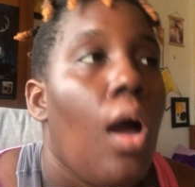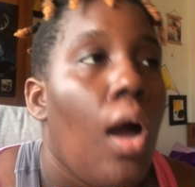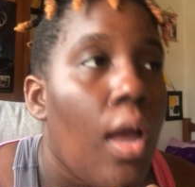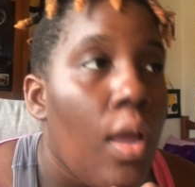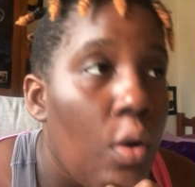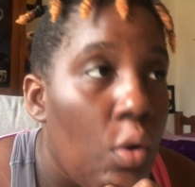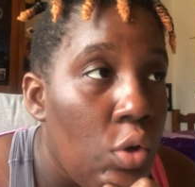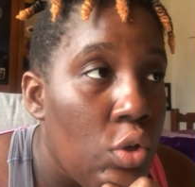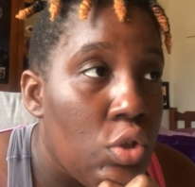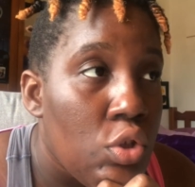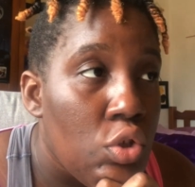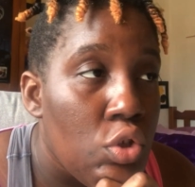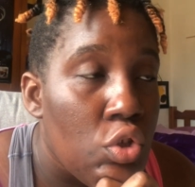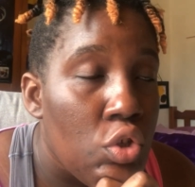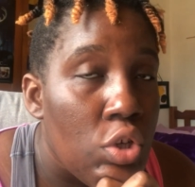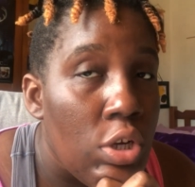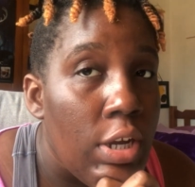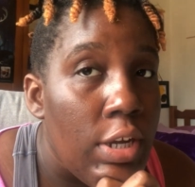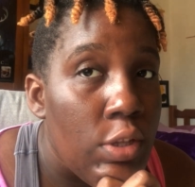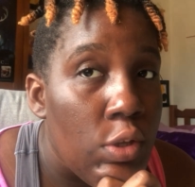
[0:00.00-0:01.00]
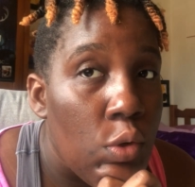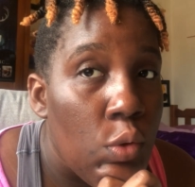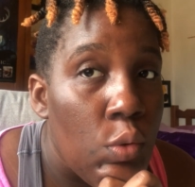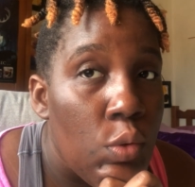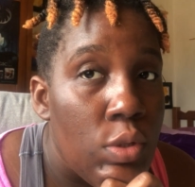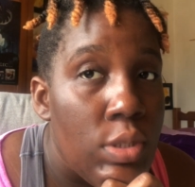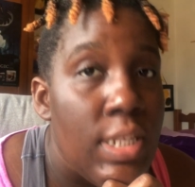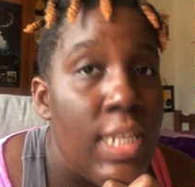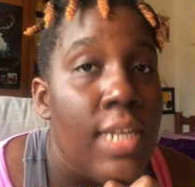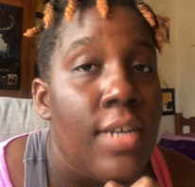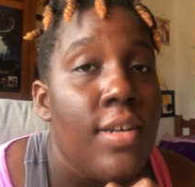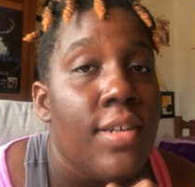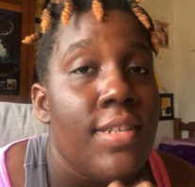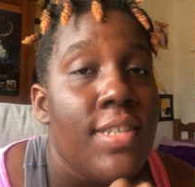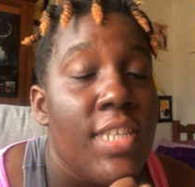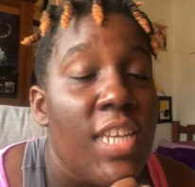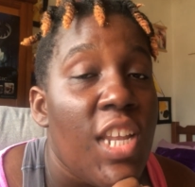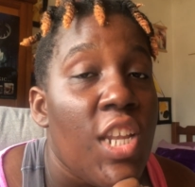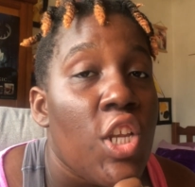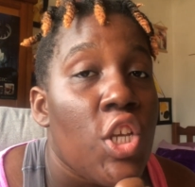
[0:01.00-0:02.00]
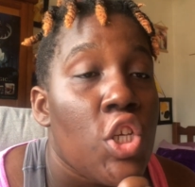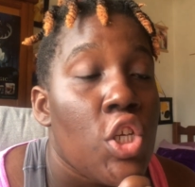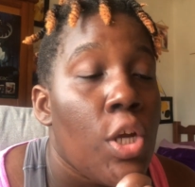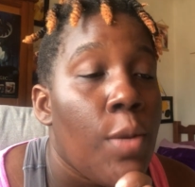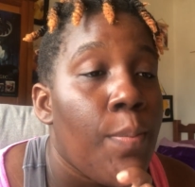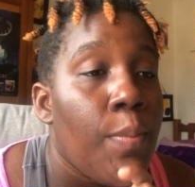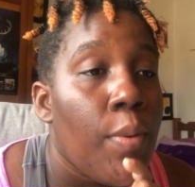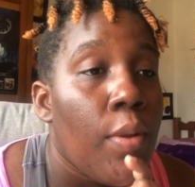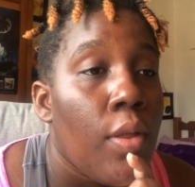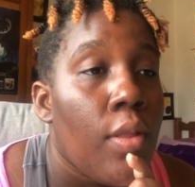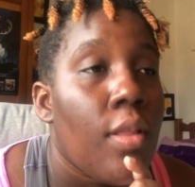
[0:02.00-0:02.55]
I also tried to go into the container shop.